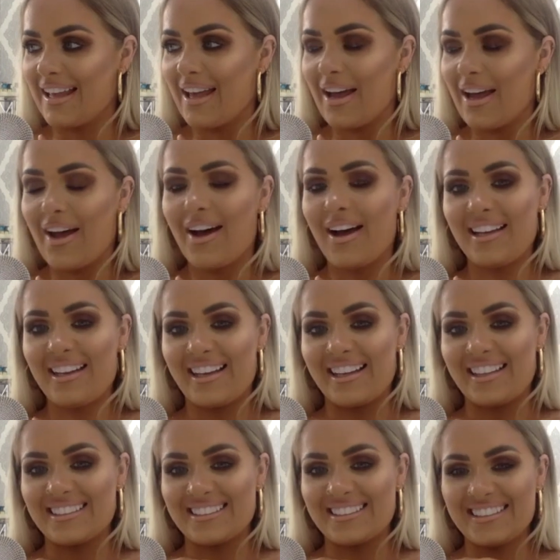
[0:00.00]

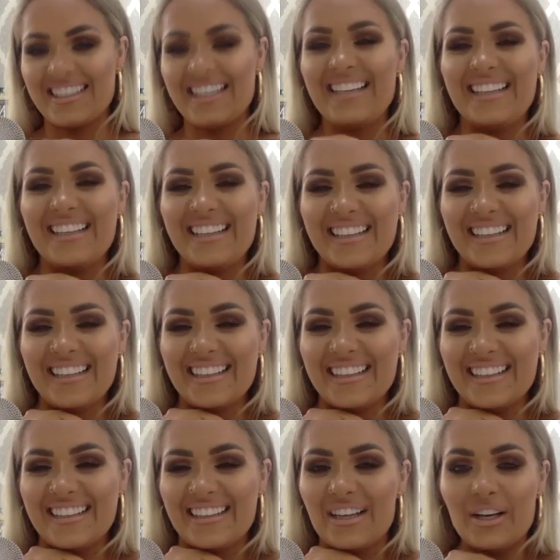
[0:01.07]
highlight.
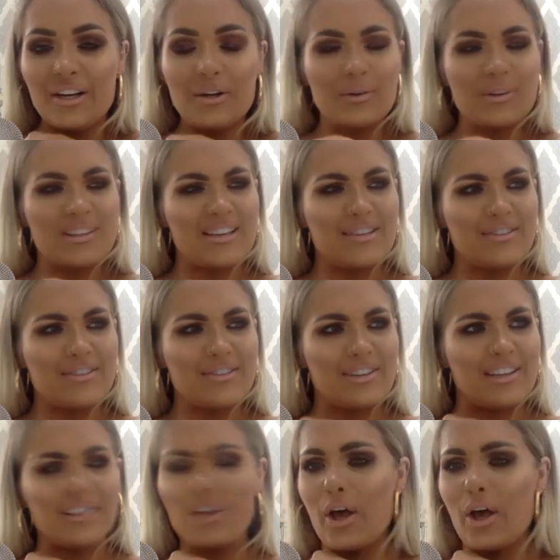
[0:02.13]
Oh, is that
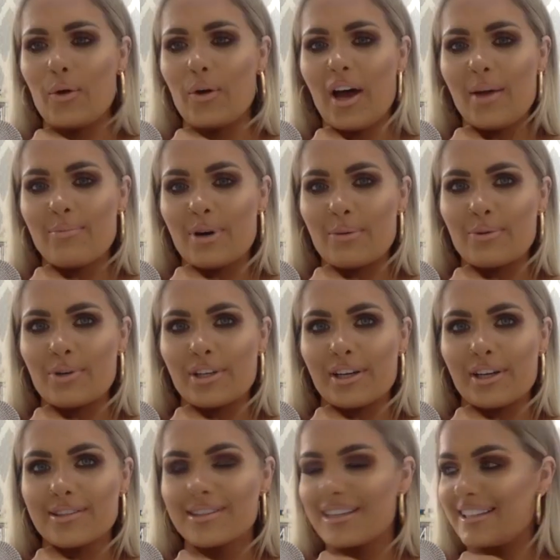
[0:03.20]
right? No, eyebrow
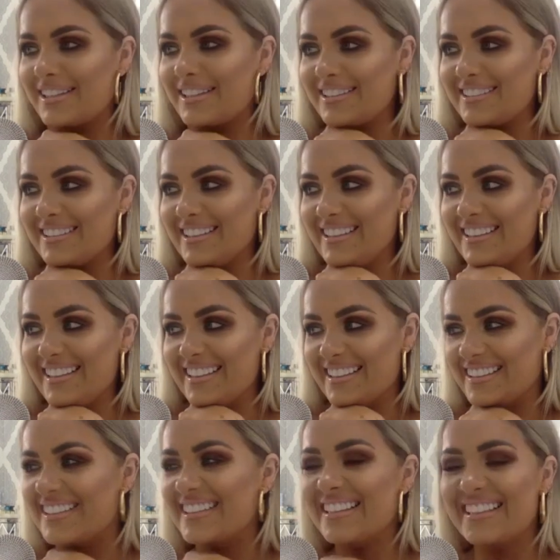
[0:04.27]
product. I don't. Oh,
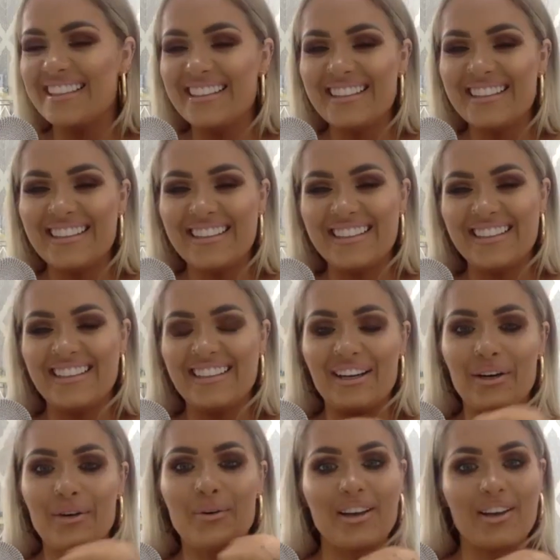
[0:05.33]

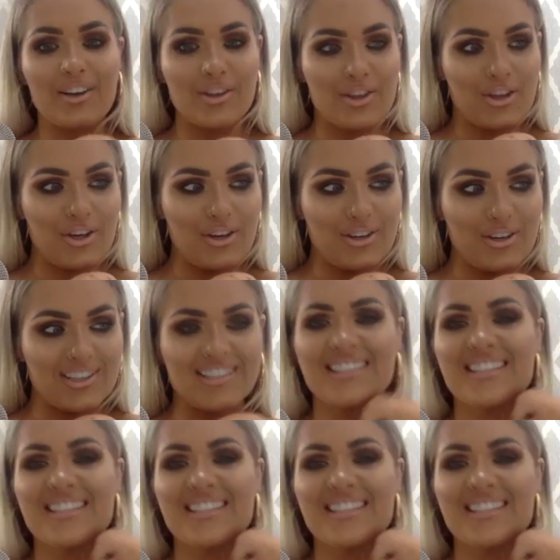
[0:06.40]
I can't choose.